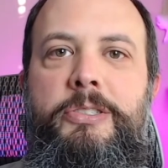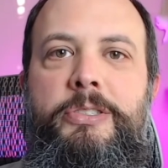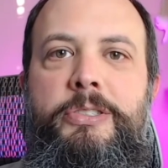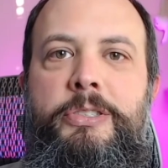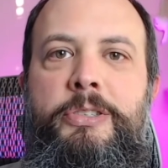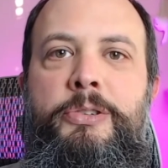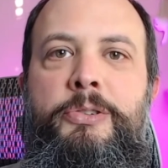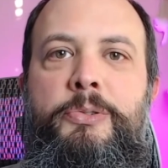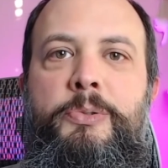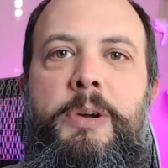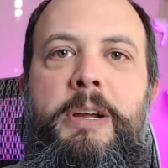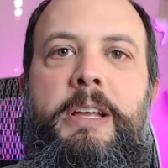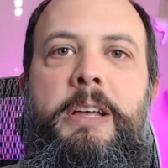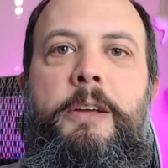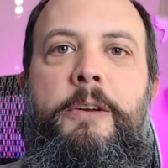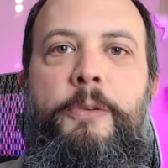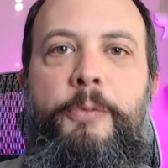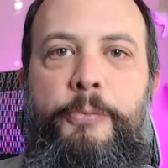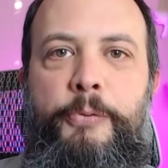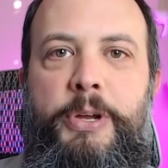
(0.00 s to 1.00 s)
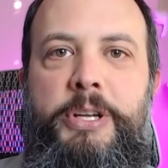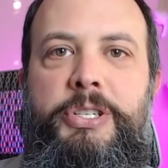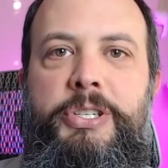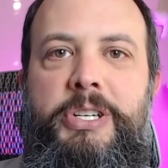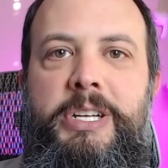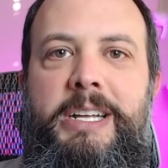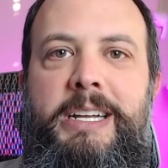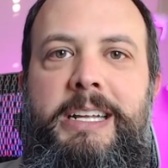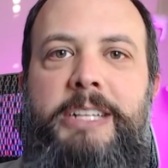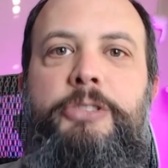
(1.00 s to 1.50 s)
to
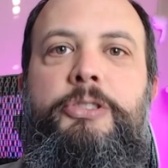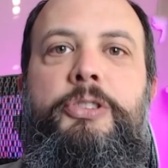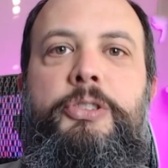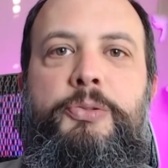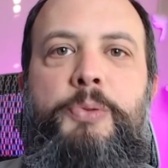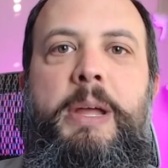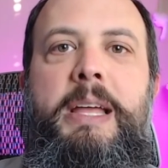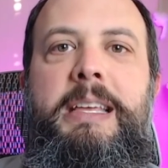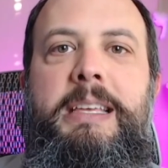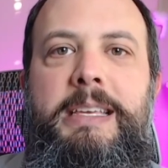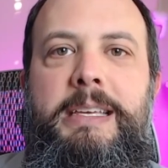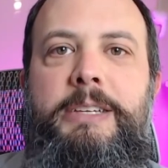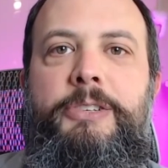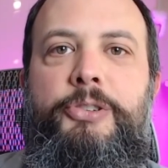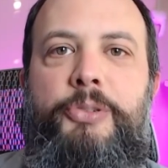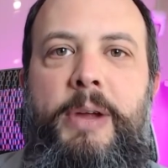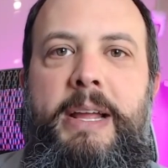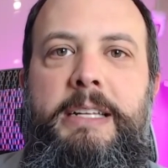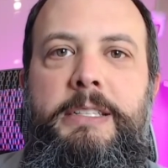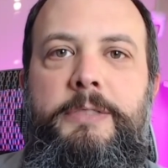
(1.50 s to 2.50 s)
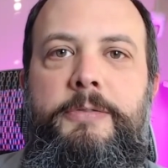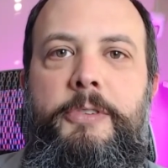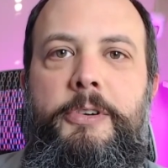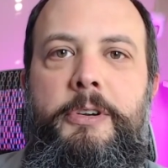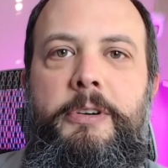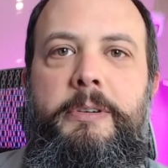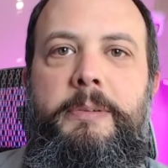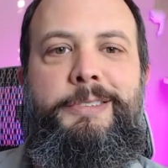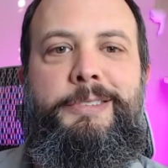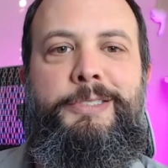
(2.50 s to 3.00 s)
friction and stray heat
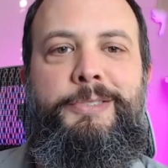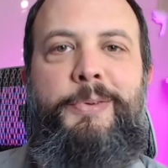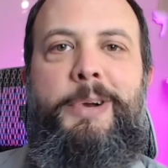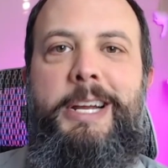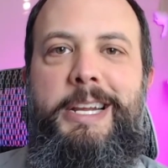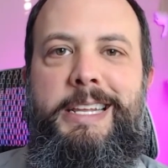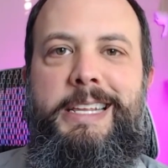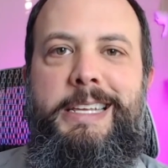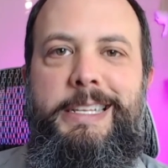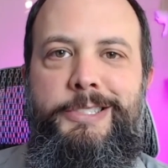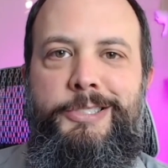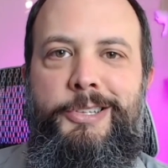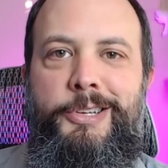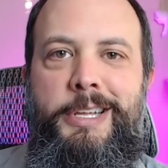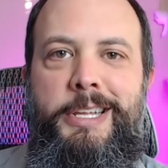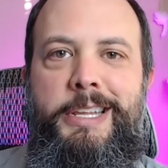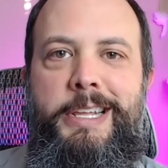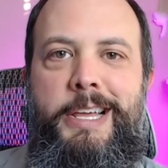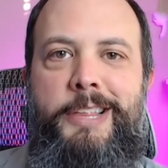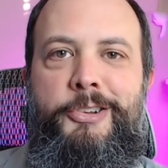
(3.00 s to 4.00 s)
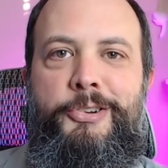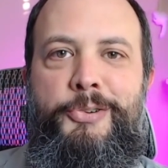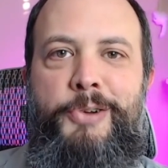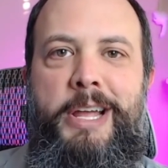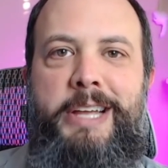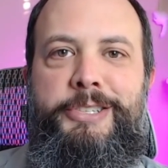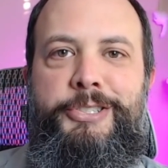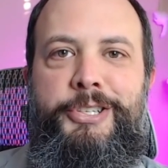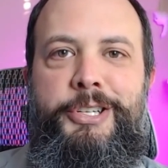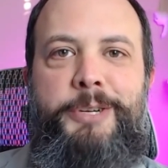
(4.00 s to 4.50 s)
transfer. Serenity is looking the other
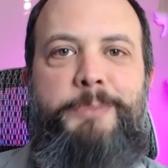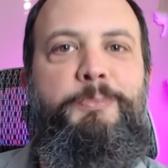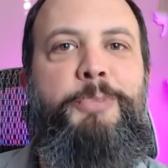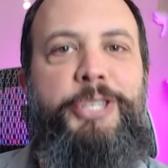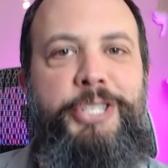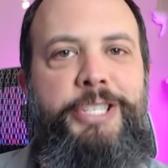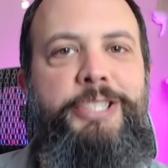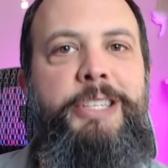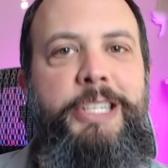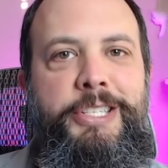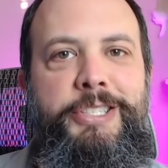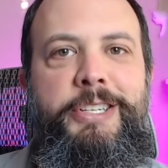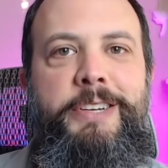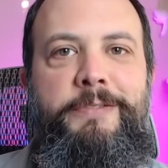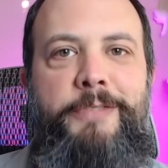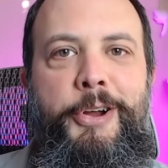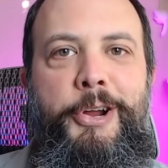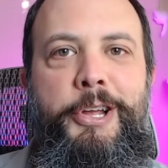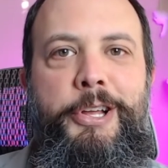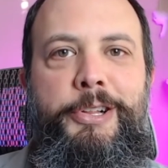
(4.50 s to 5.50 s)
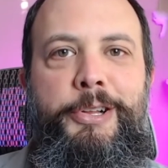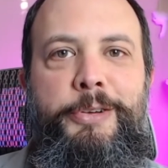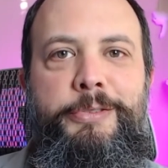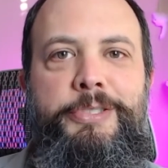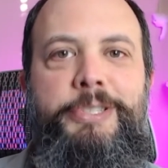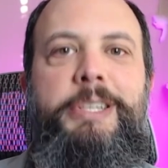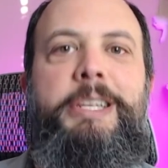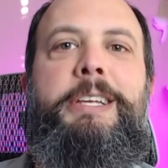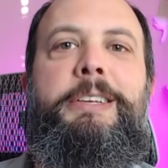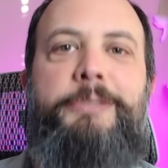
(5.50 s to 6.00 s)
direction, but she's listening very
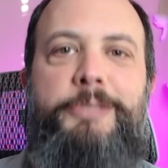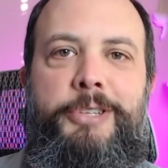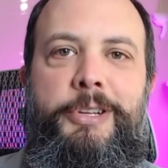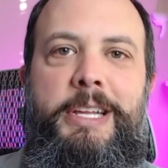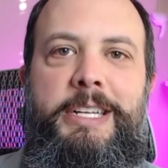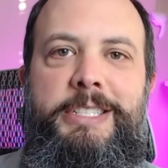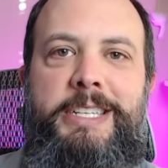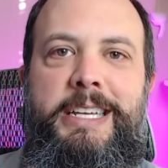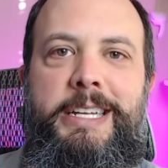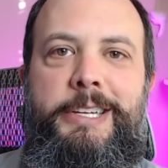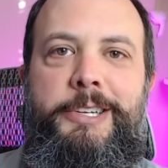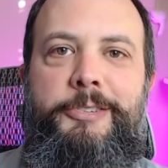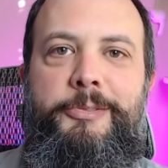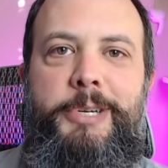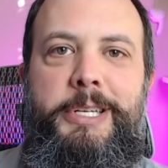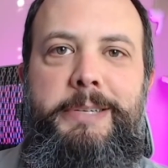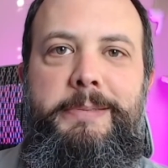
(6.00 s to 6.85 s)
closely, so let's get into it.